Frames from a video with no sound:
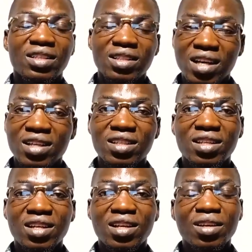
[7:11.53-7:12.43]
Yes,
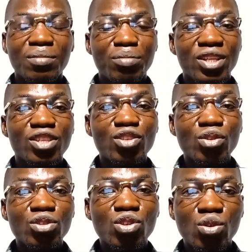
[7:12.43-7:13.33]
please
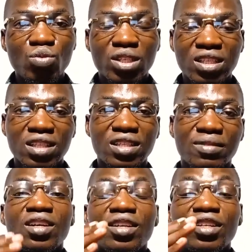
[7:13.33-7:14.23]
don't joke with it.
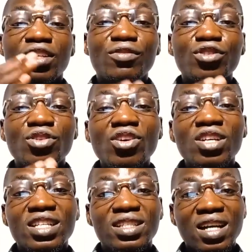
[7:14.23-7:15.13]
If you don't
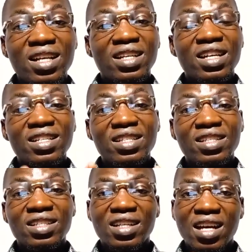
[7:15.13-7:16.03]
understand anything
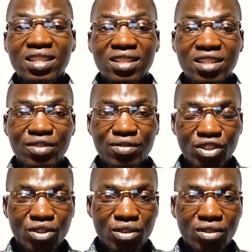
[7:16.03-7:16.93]
regarding this
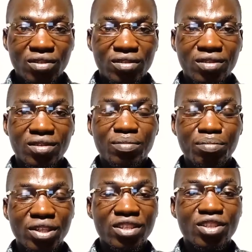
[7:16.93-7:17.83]
video,
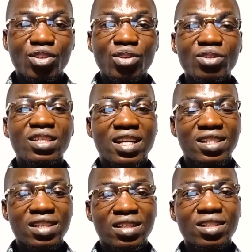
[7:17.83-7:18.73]
please don't
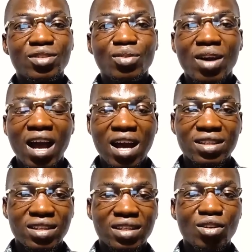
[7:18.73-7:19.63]
hesitate to
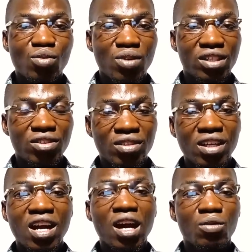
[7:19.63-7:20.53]
ask questions.
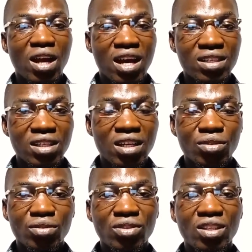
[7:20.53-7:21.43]
I will answer
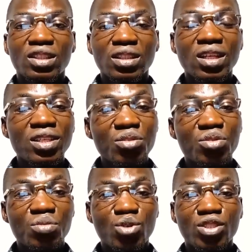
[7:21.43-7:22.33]
you. Thank you
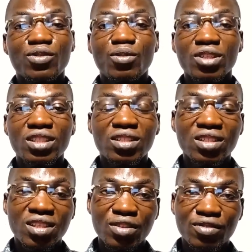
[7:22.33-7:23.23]
so much for watching
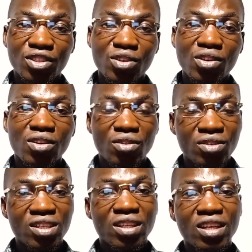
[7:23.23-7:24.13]
this video.
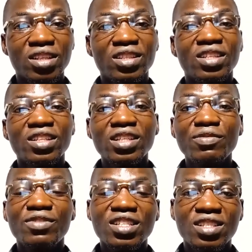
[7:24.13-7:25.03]
Once again, if
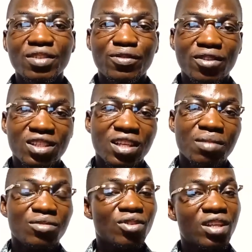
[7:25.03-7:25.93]
this is the first
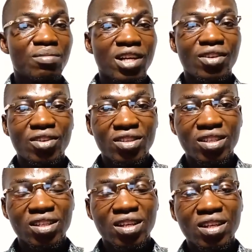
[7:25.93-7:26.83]
time you came across